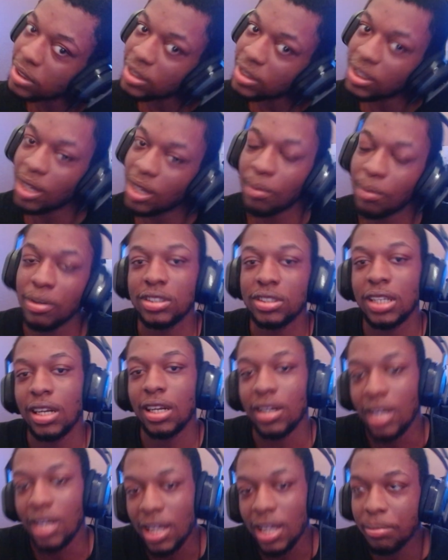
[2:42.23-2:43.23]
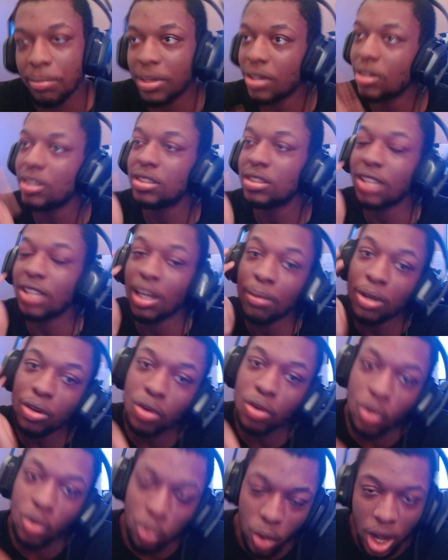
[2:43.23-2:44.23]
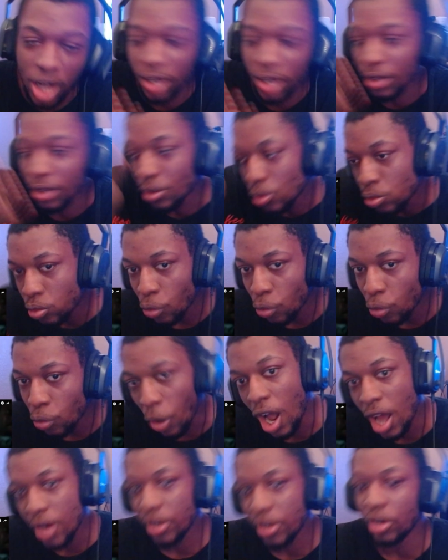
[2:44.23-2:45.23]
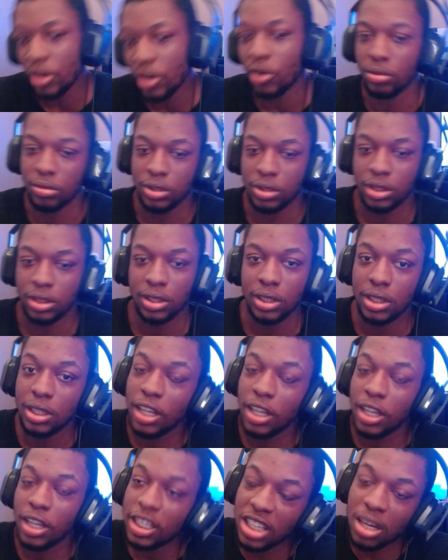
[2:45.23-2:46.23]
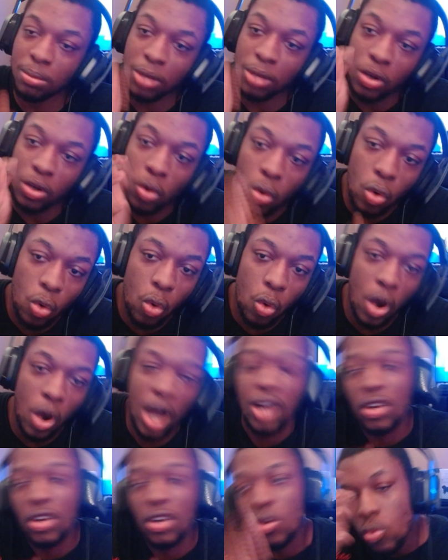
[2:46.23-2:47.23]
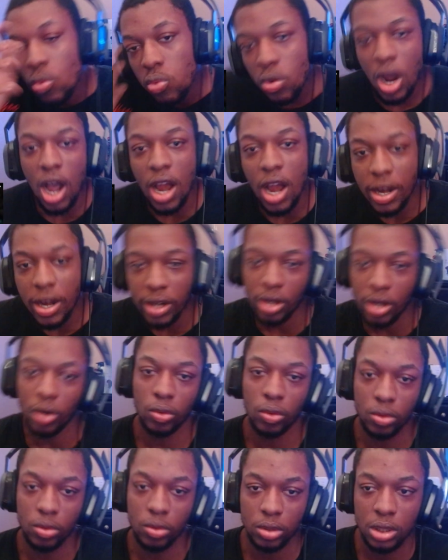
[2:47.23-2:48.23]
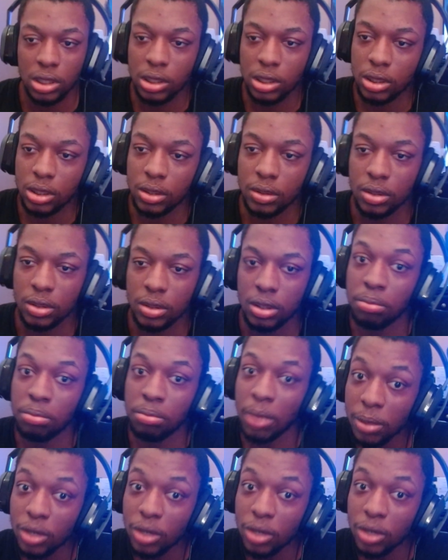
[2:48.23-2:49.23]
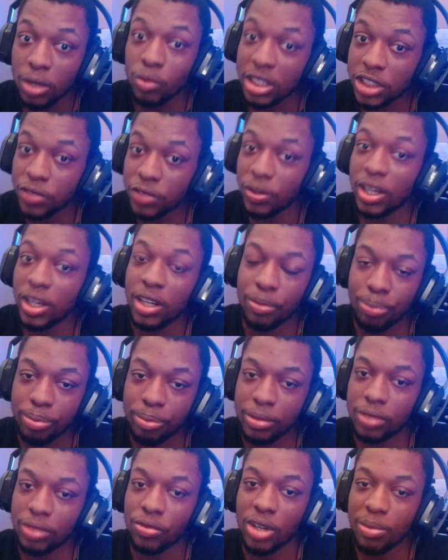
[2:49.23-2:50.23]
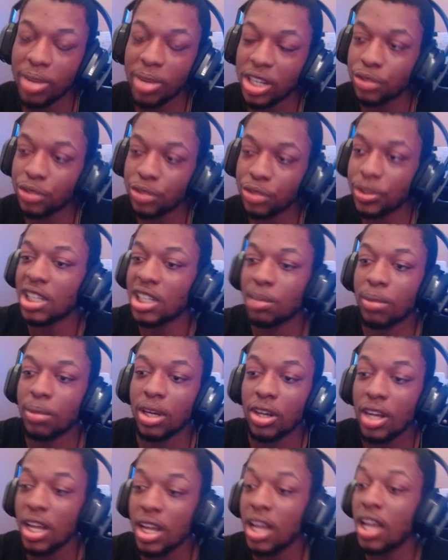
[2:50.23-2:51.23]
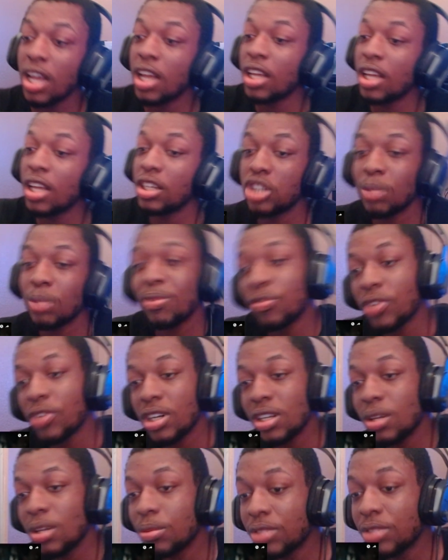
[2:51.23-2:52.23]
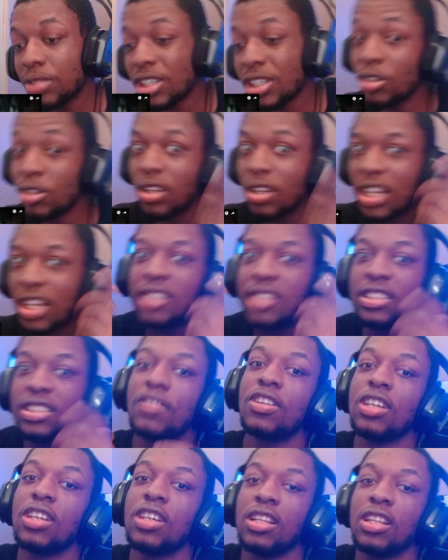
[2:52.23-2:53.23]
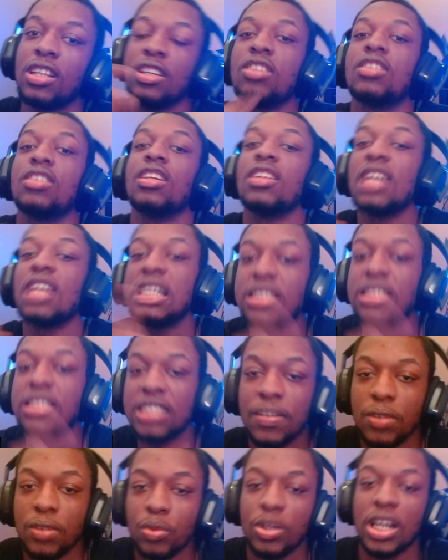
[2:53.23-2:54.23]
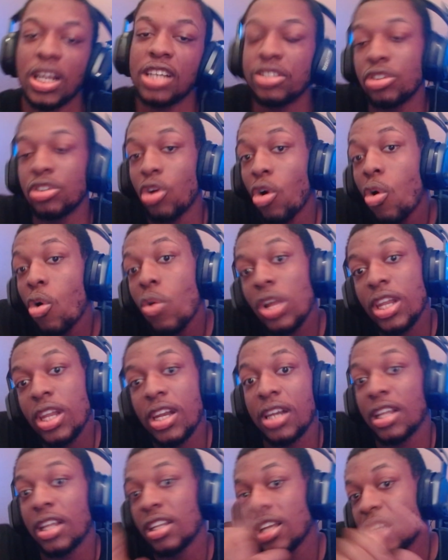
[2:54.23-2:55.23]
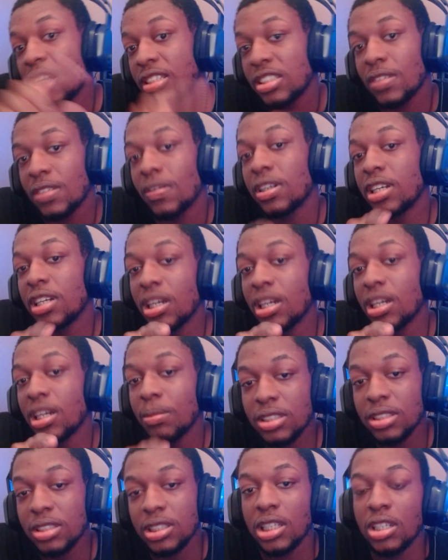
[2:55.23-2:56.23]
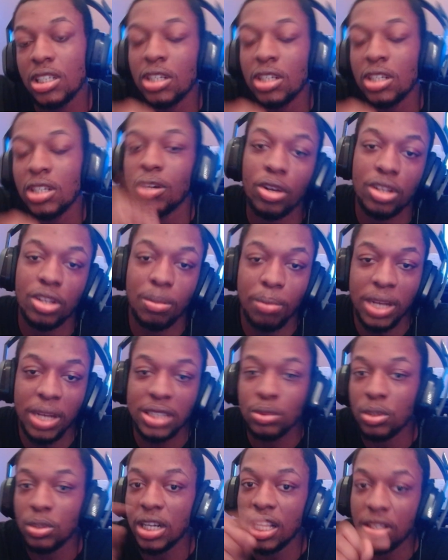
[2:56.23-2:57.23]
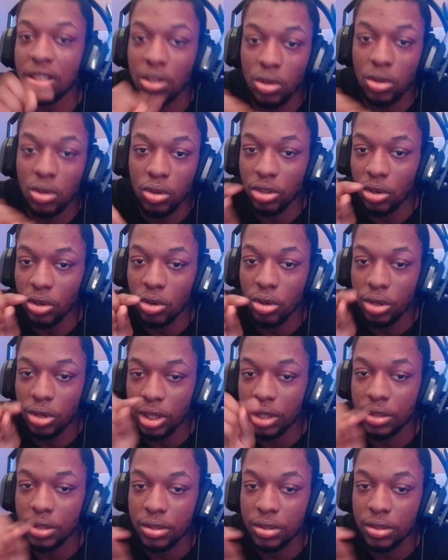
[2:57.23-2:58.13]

I'm not gonna say the name, but you know he's talking about Quando Rondo. He's talking about Quando Rondo. Remember when his friend friend passed away, he's talking about jumping in front of them, thinking you're a lifesaver. You know, you know the lifesaver when it has a hole in it, the lifesaver gummies, or the mint one has the the hole in it.